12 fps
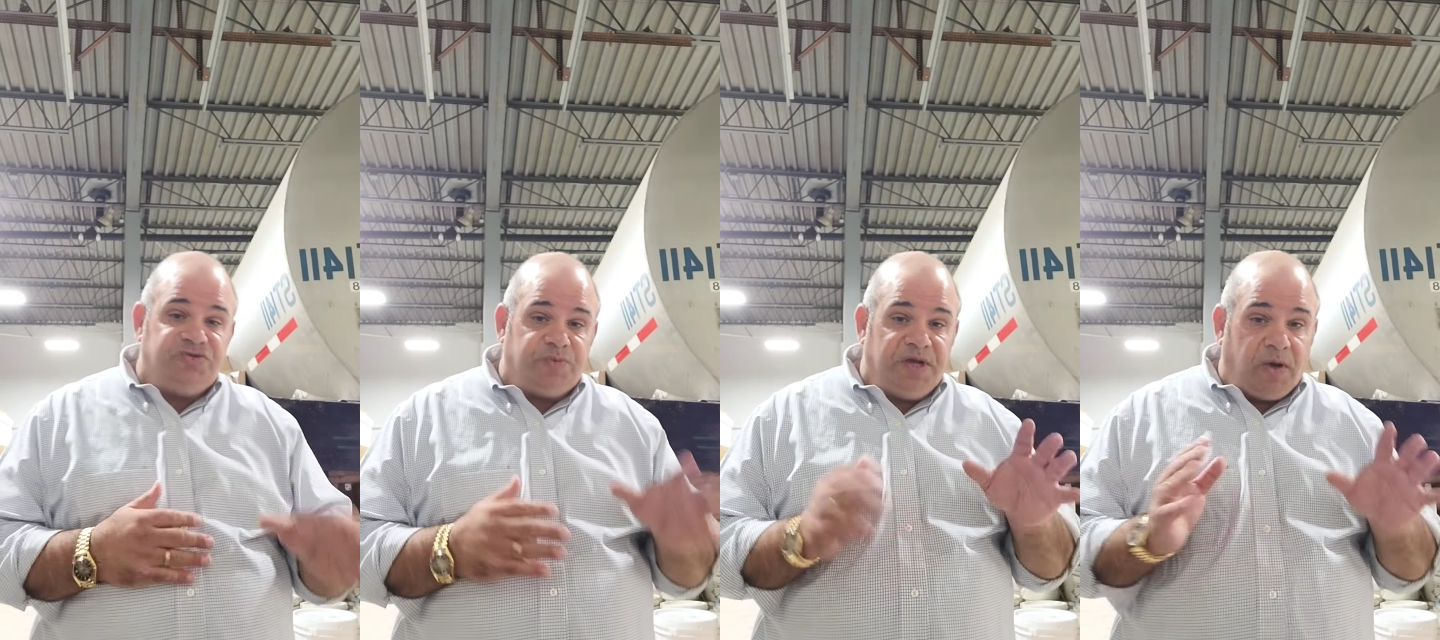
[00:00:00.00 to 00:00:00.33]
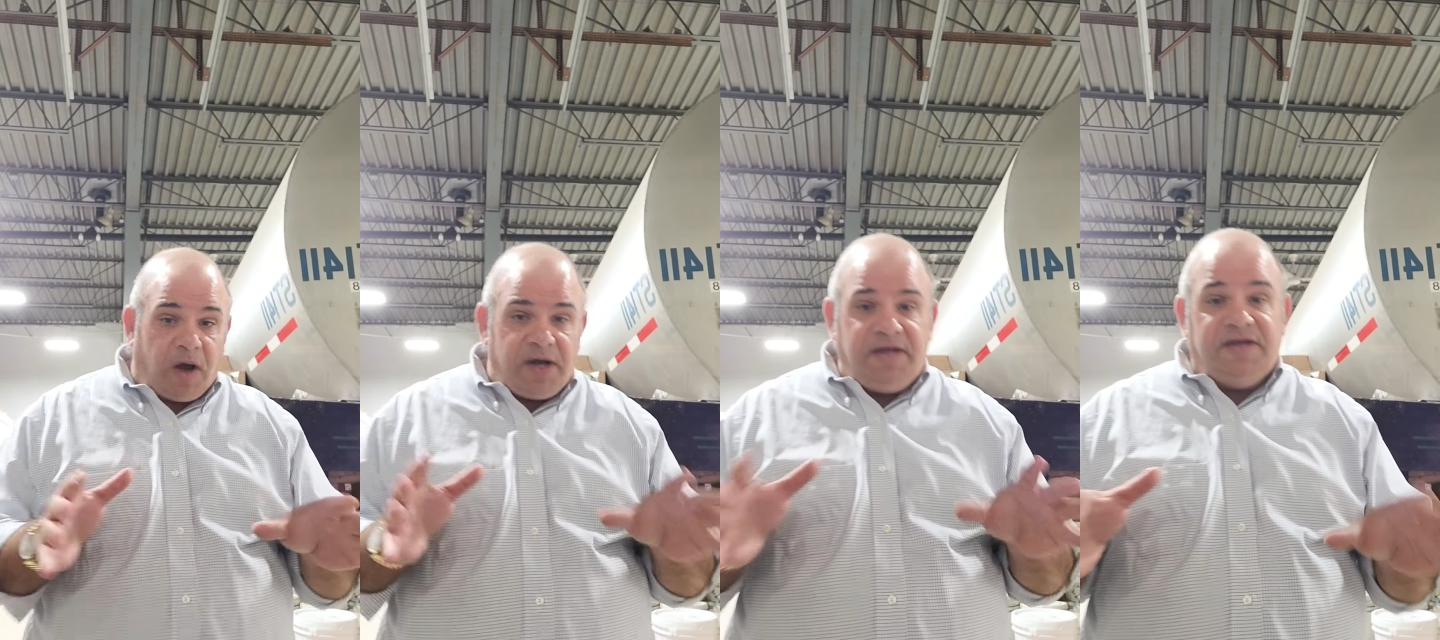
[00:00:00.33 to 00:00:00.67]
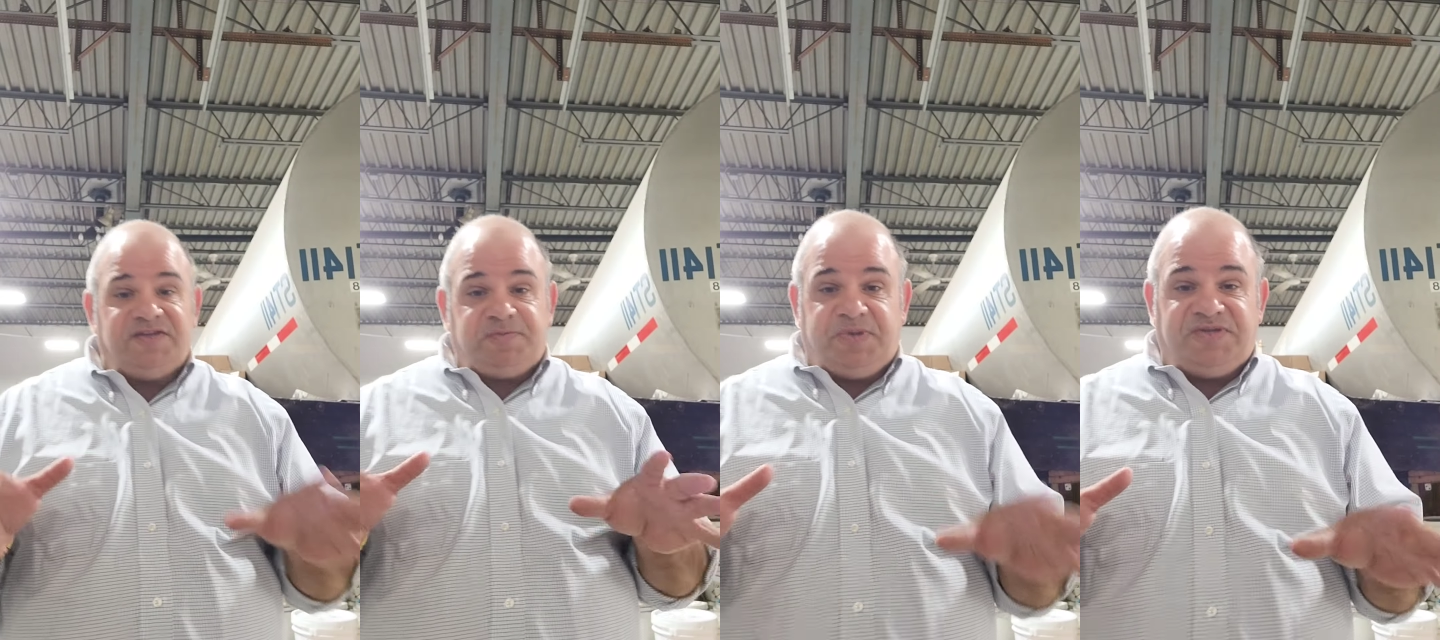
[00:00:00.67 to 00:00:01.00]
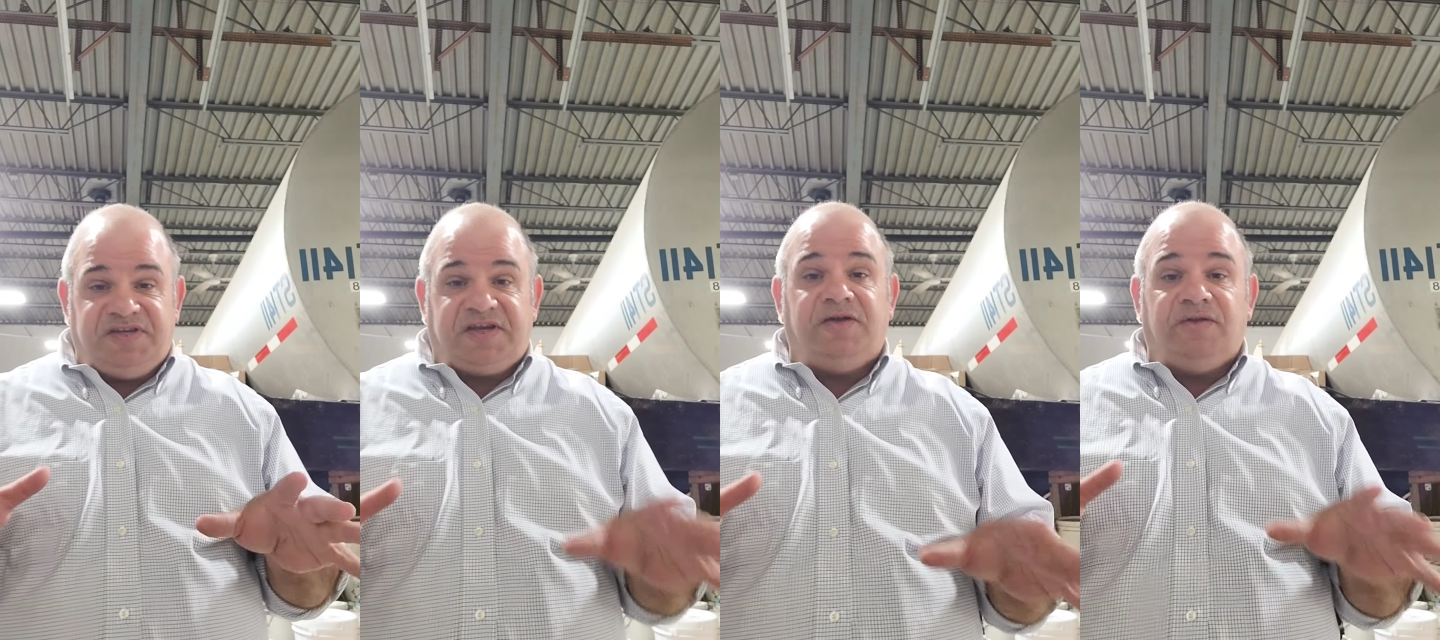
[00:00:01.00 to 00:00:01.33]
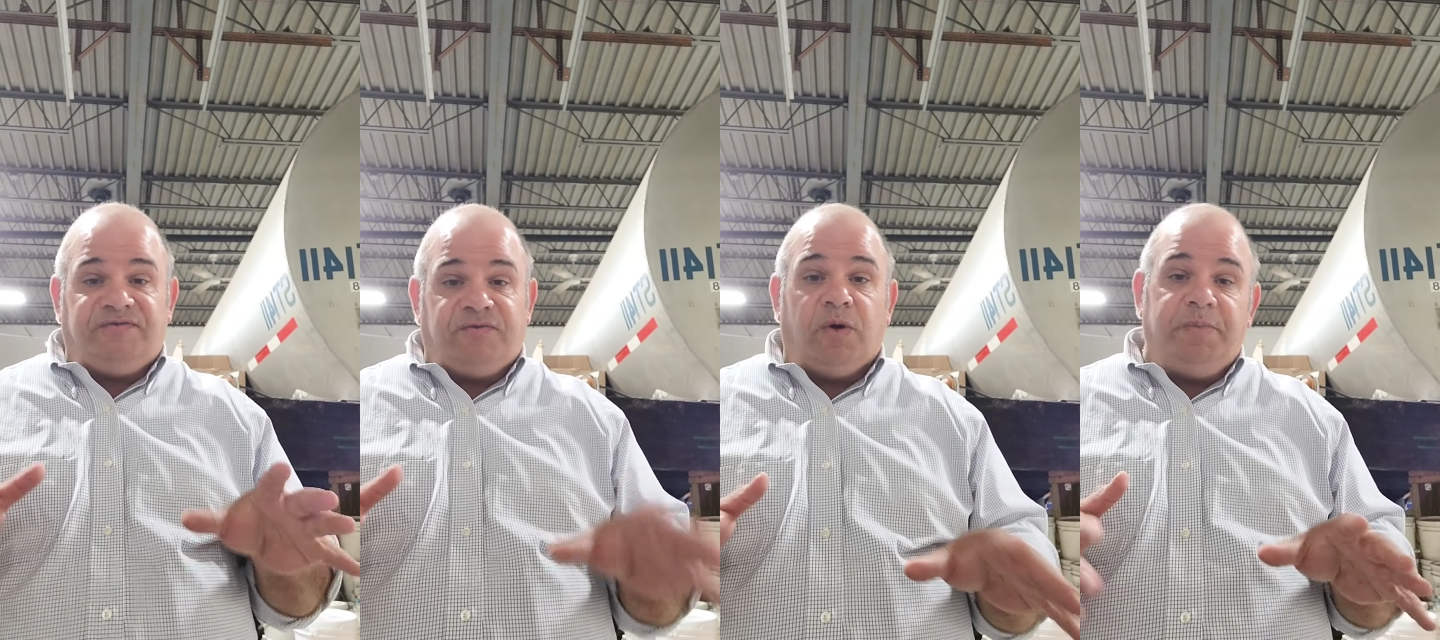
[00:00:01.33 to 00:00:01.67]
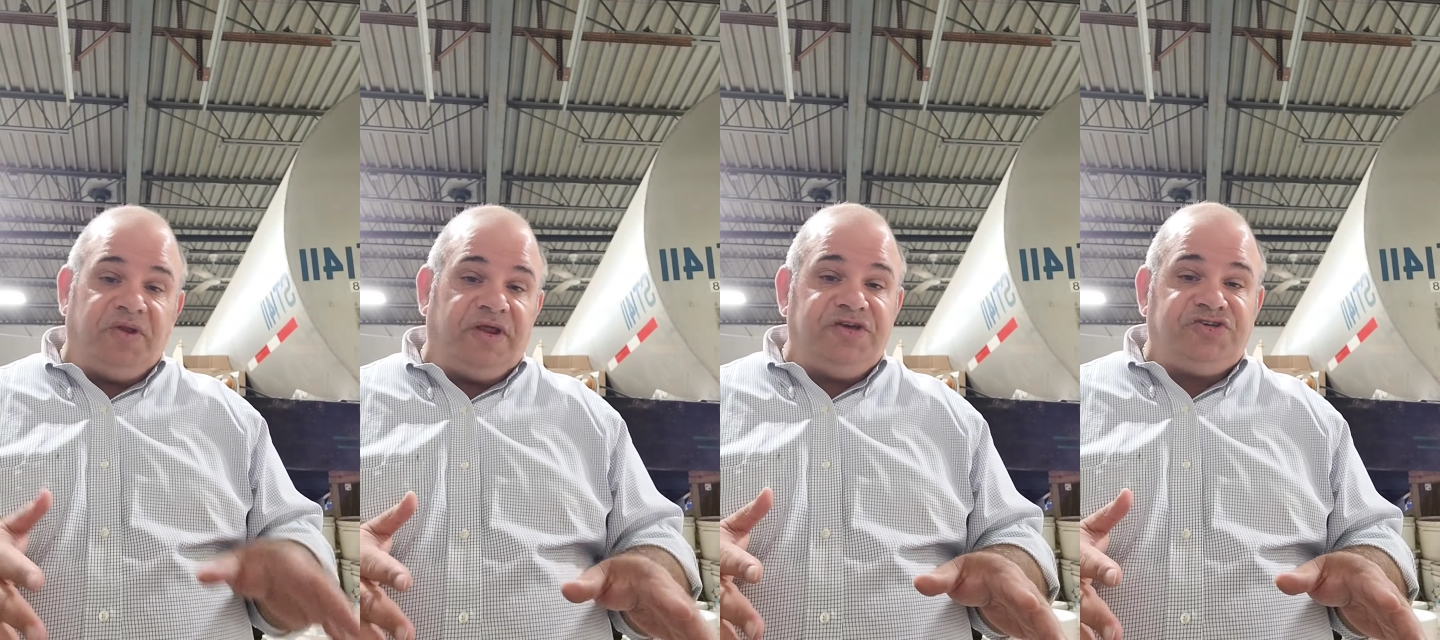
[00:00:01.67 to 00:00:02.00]
regarding this particular
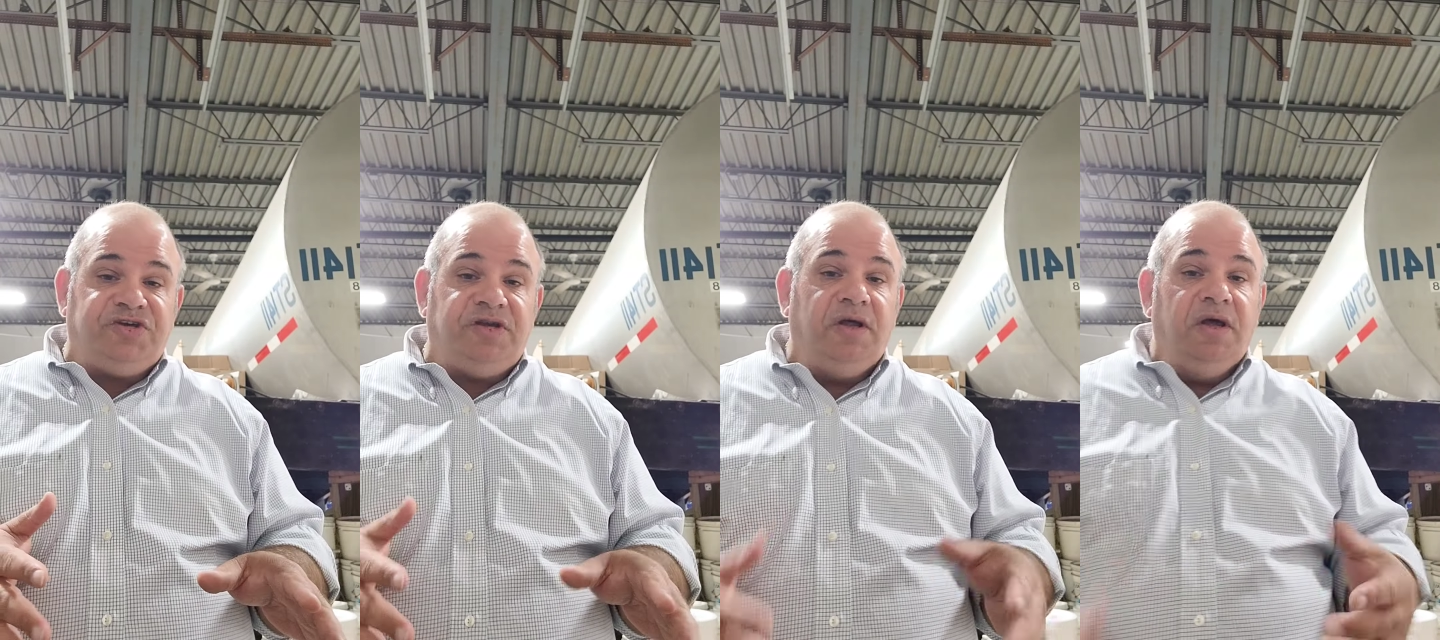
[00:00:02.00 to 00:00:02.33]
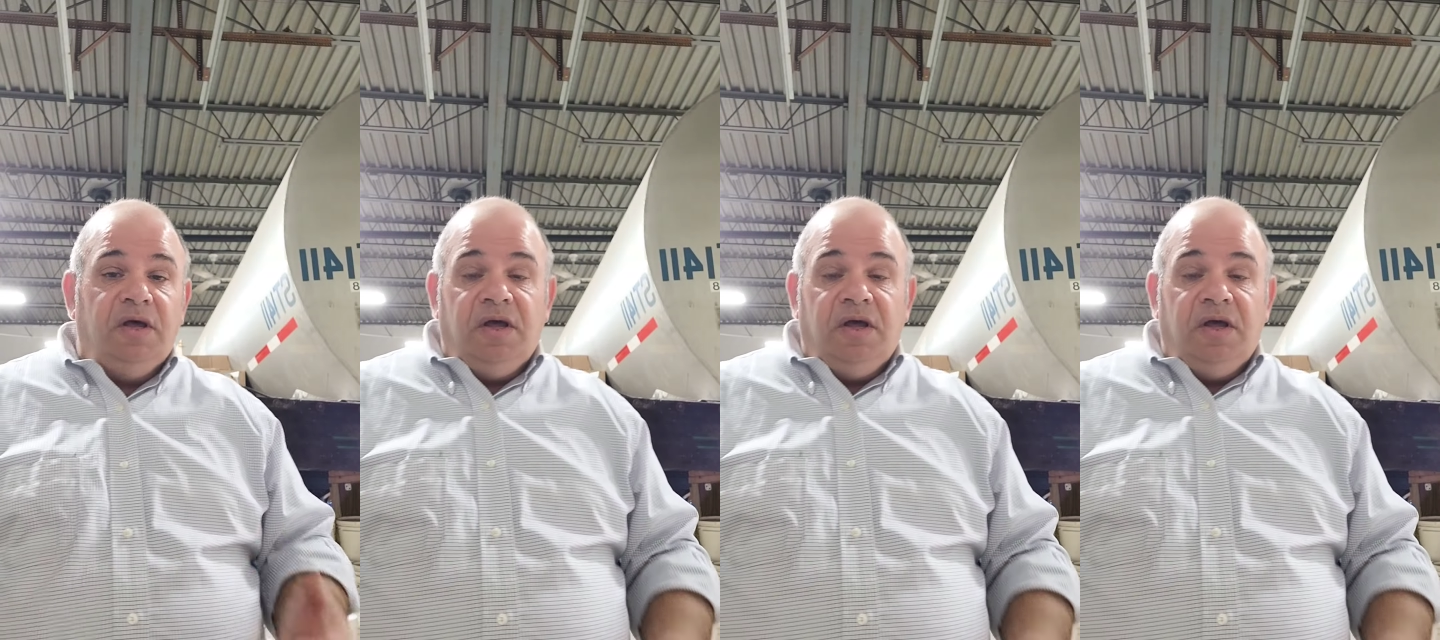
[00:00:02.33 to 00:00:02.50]
formulation,